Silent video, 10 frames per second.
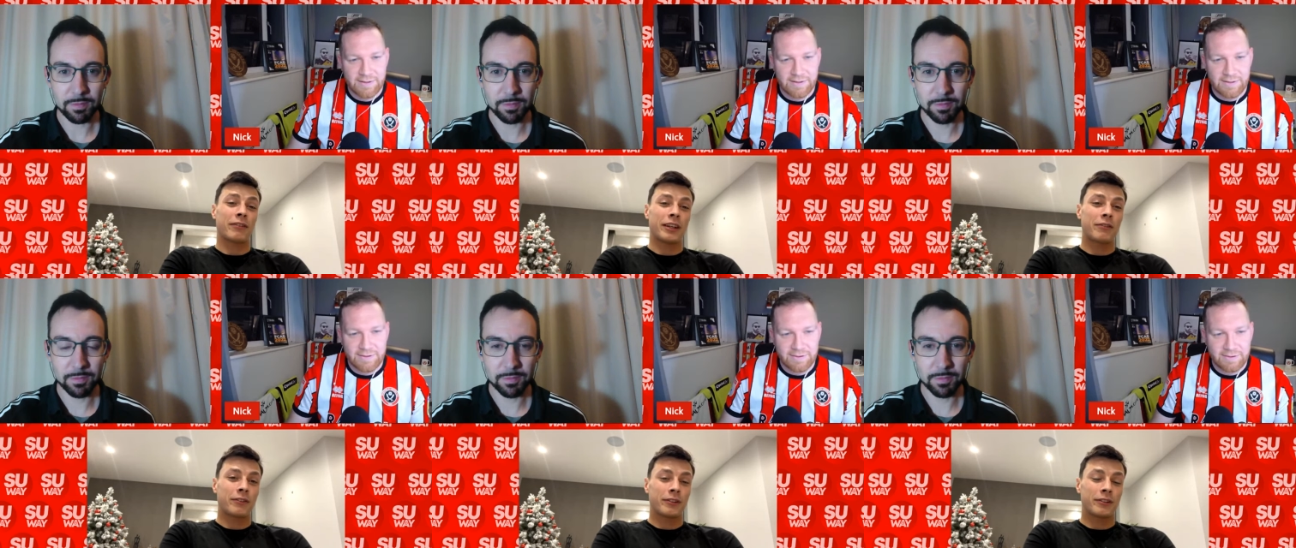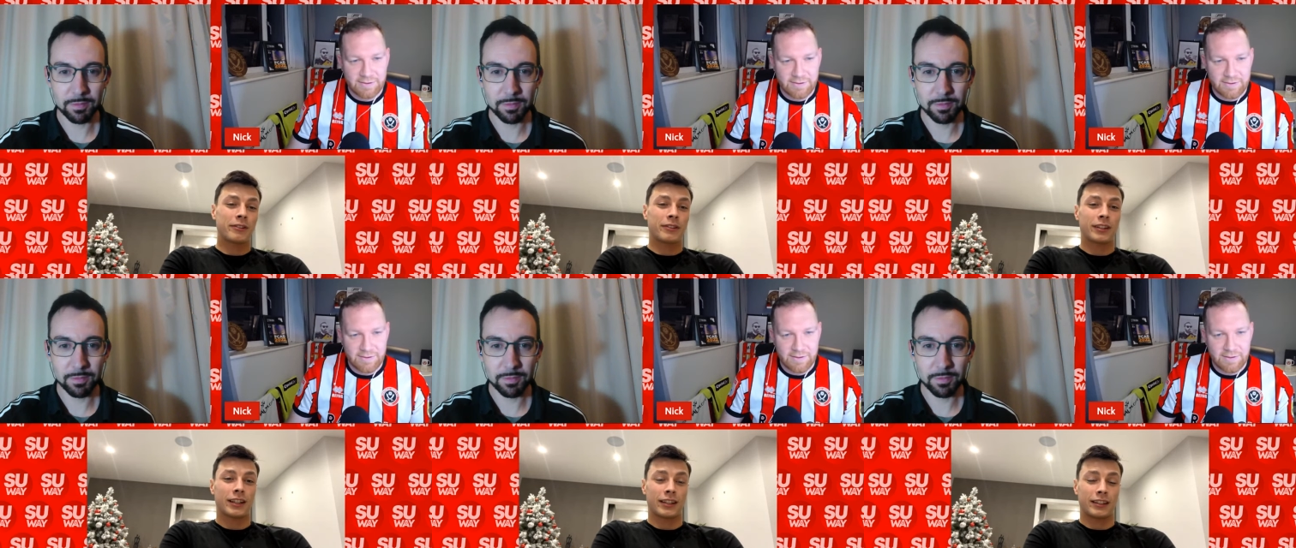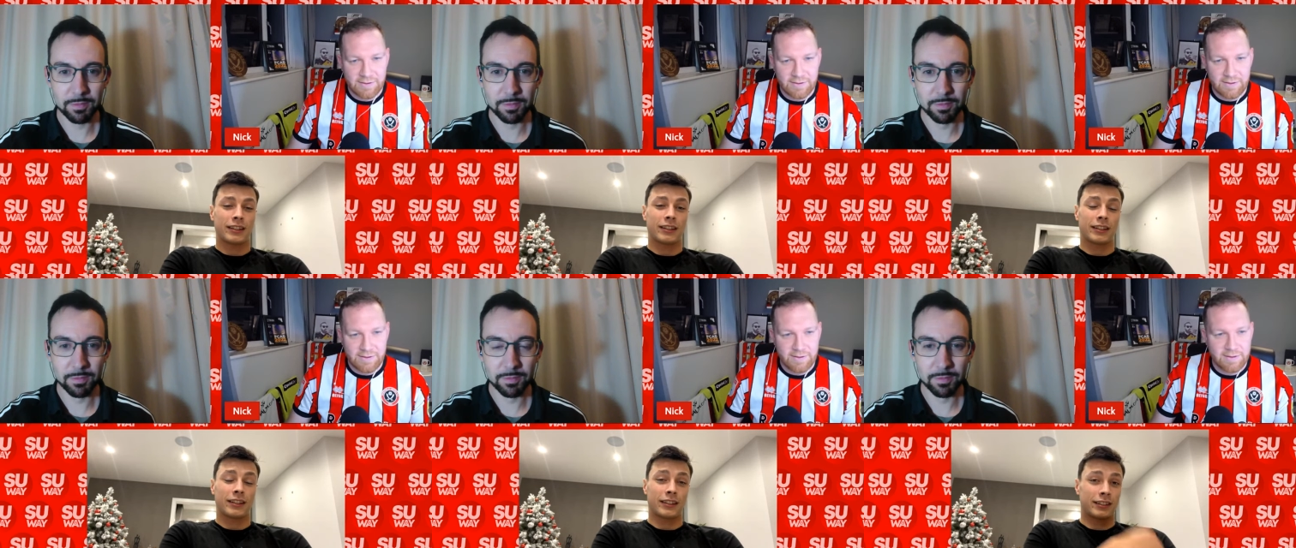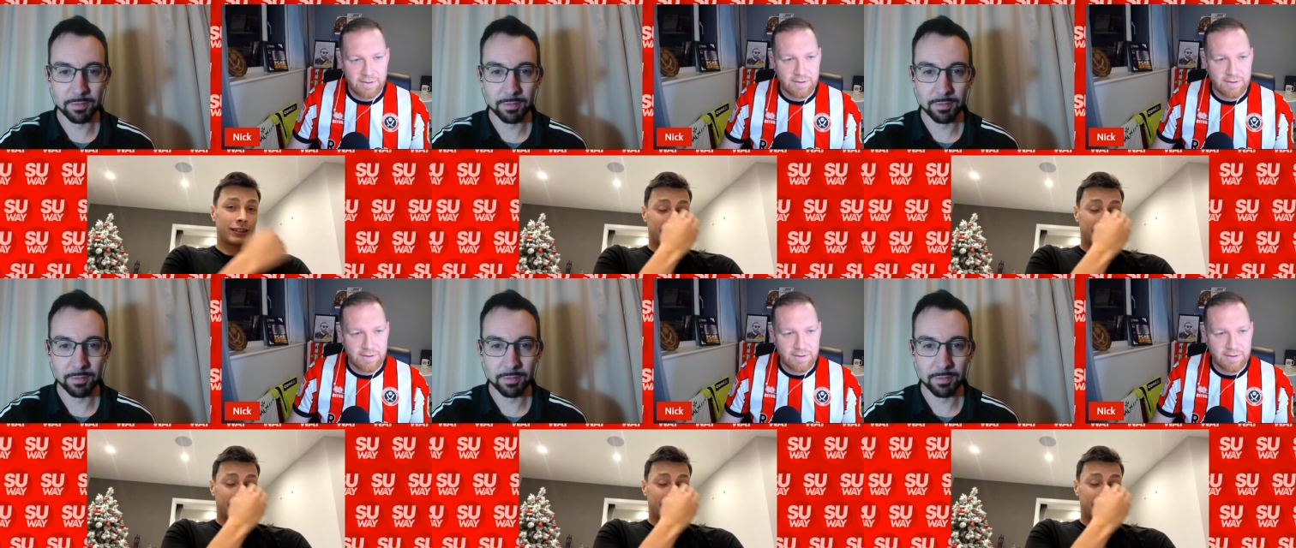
Speaker 1: a nephew, and uh,